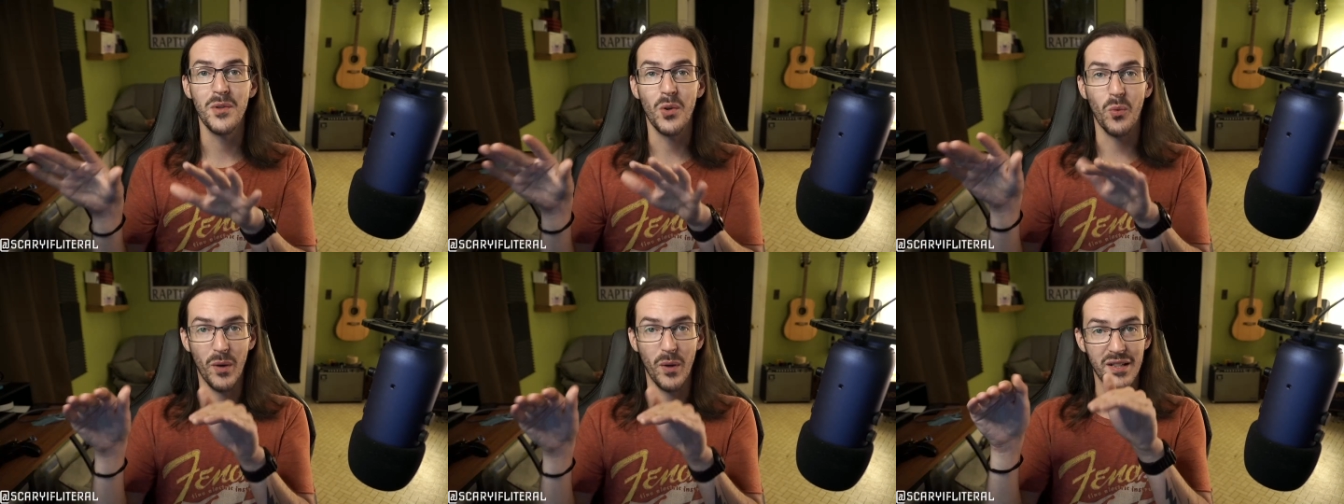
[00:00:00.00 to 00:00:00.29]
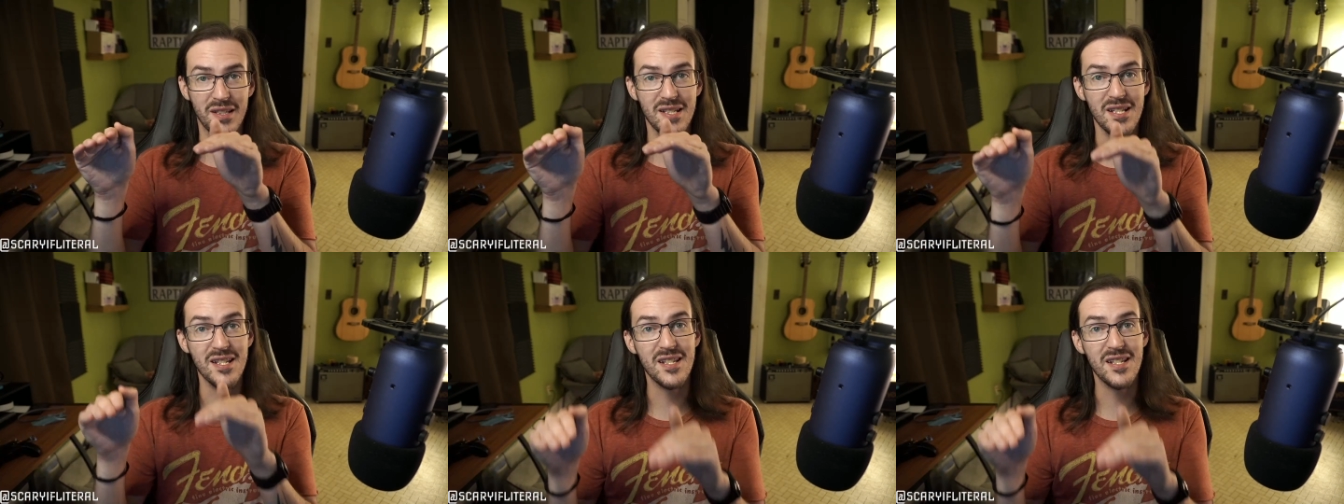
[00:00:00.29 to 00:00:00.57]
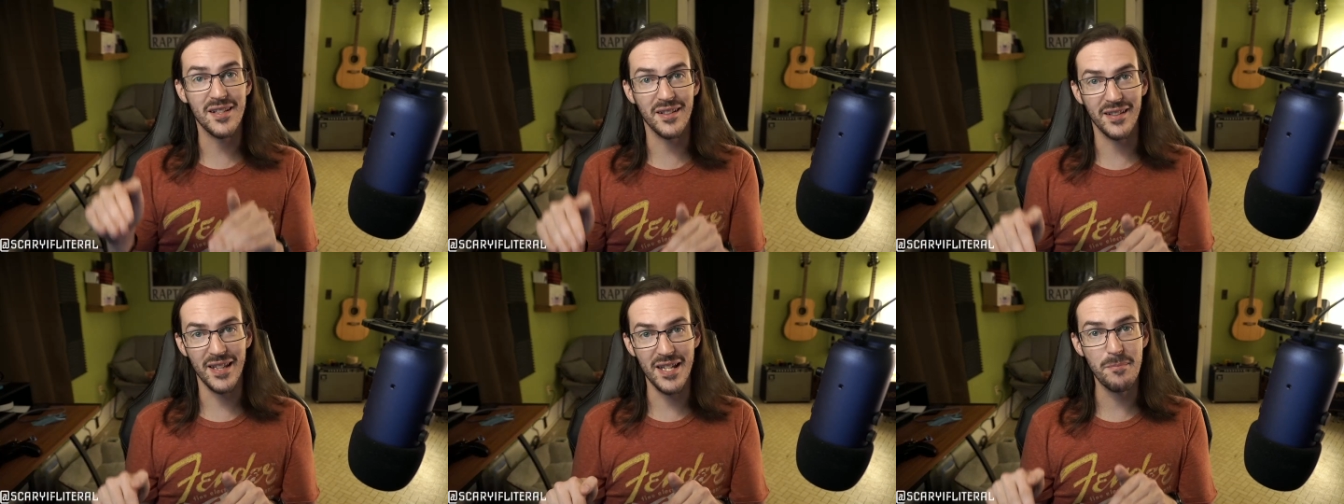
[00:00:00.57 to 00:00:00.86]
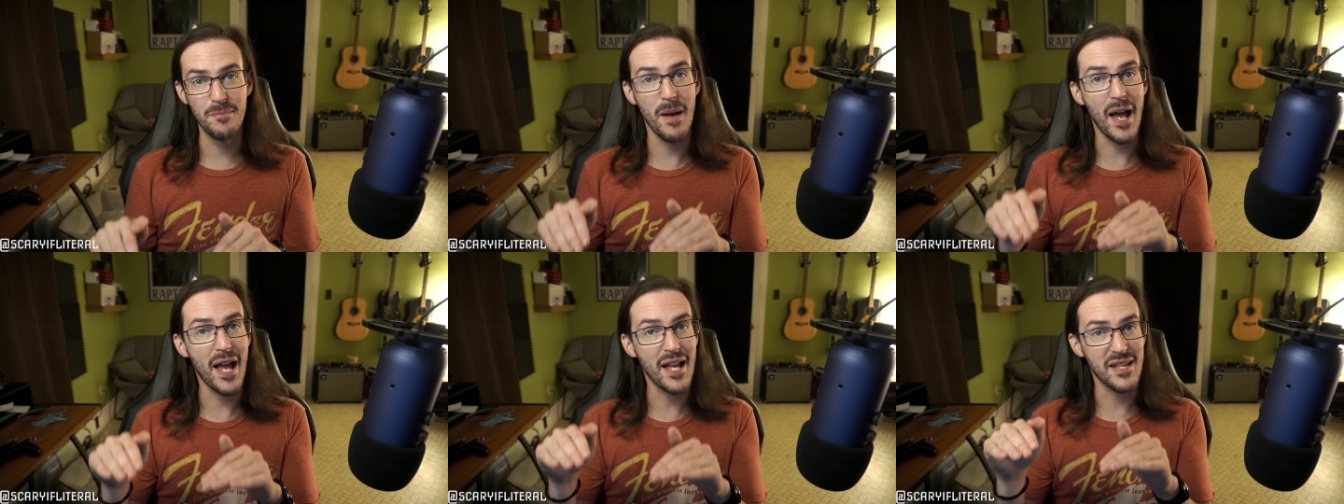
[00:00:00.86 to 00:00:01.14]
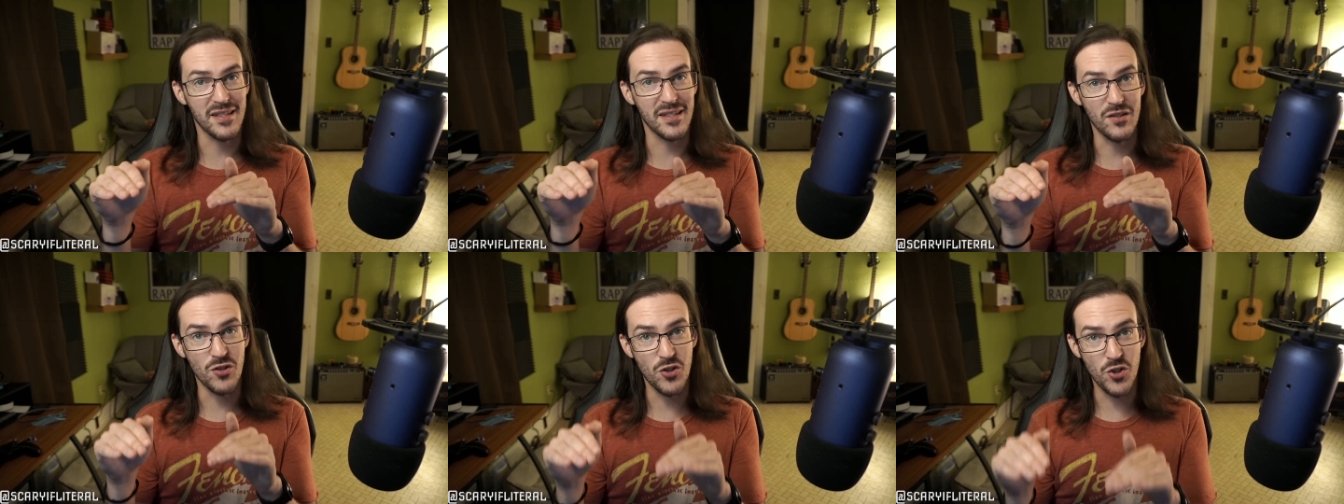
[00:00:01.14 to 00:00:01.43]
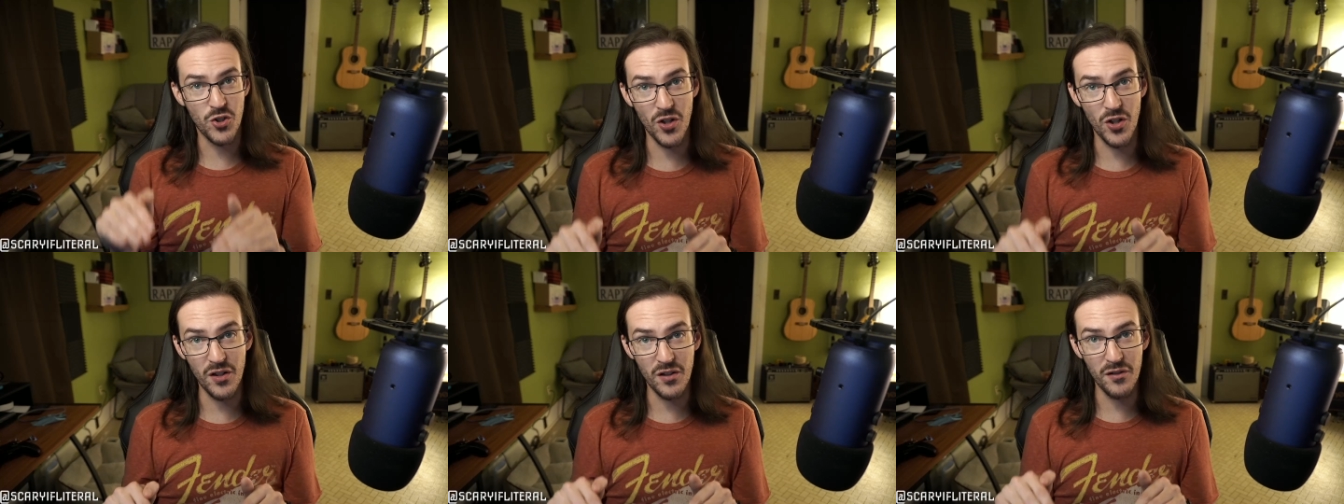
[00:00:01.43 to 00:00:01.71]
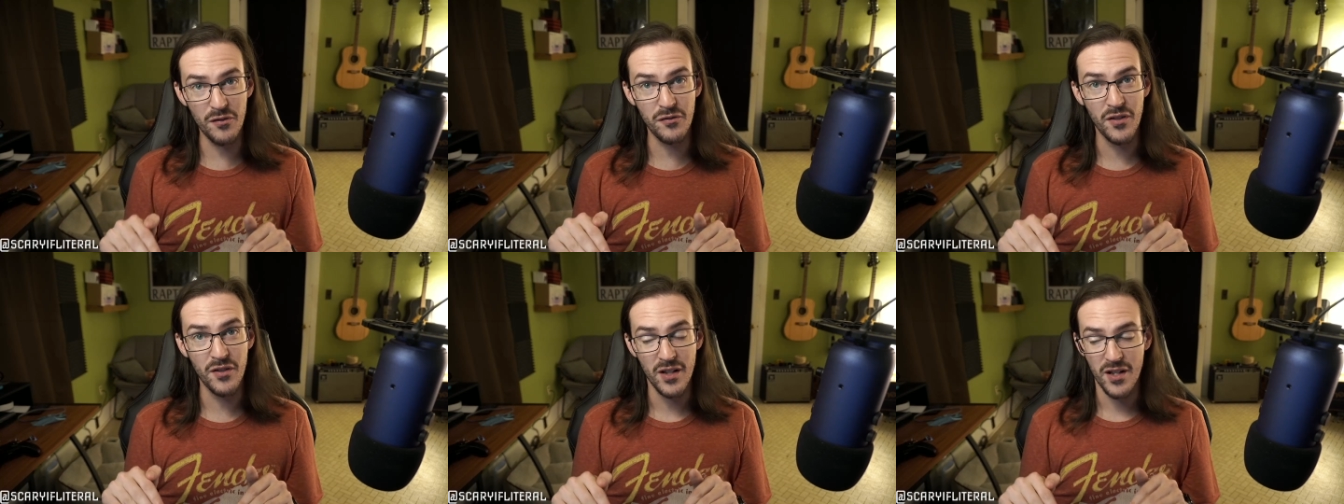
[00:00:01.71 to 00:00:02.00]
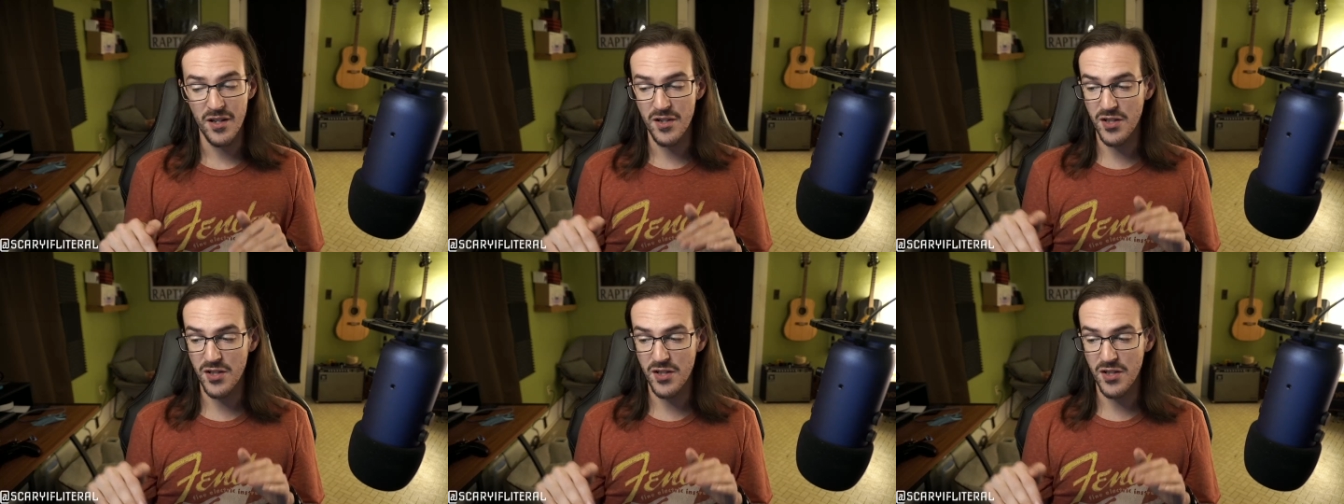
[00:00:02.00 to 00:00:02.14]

went to sleep as it should have.